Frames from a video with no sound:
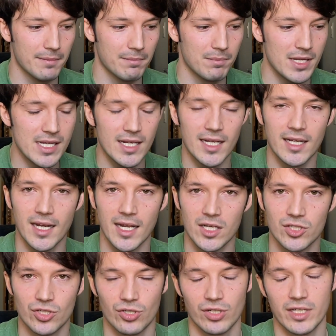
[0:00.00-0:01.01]
being in
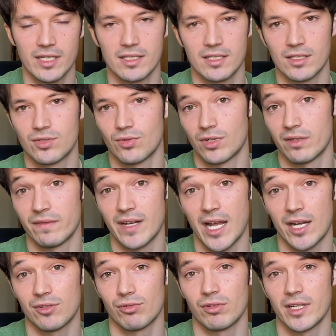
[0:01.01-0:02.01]
nature is a sort of
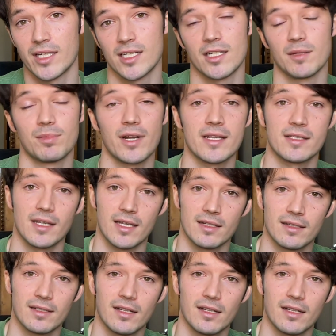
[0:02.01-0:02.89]
natural antidepressant.